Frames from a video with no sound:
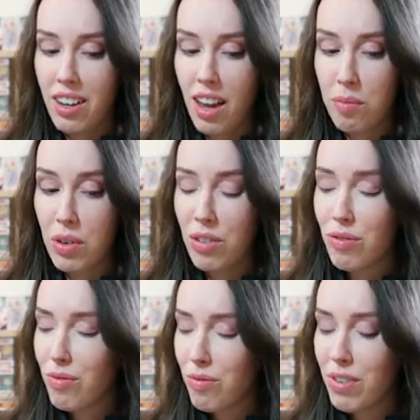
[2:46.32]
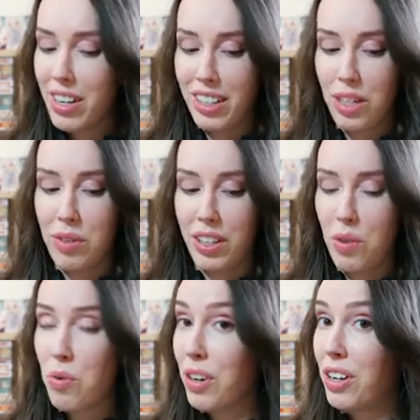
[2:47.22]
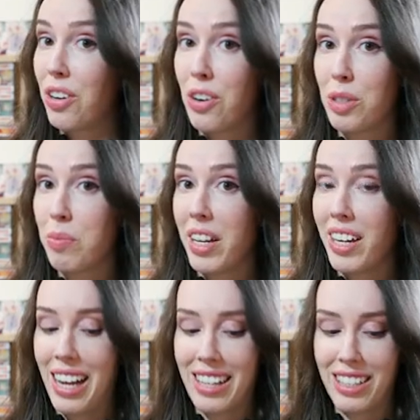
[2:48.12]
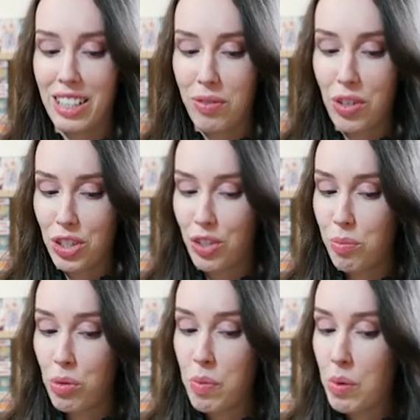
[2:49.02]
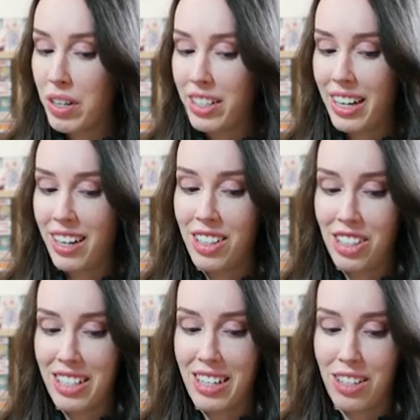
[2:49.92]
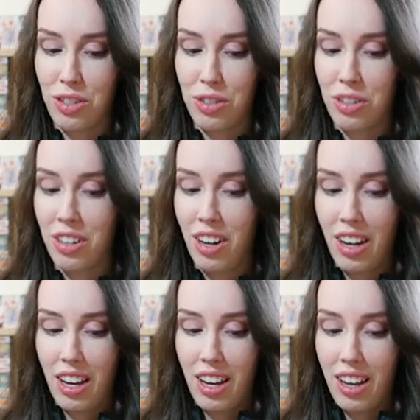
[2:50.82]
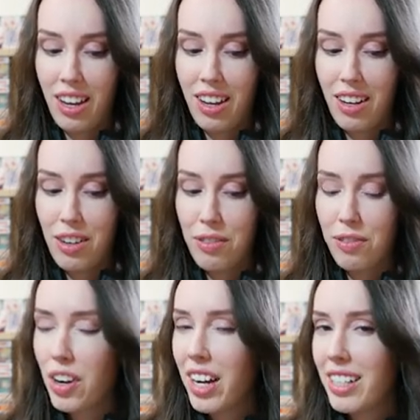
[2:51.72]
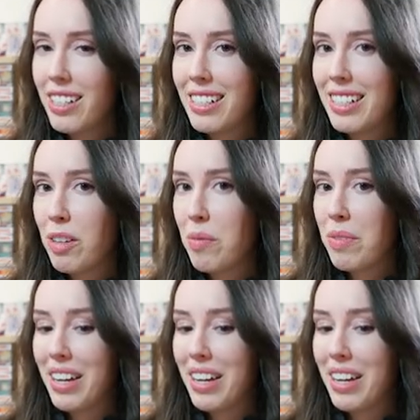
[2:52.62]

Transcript: am really, really wanting to cosplay as this version of Bulma one day. I just need to find some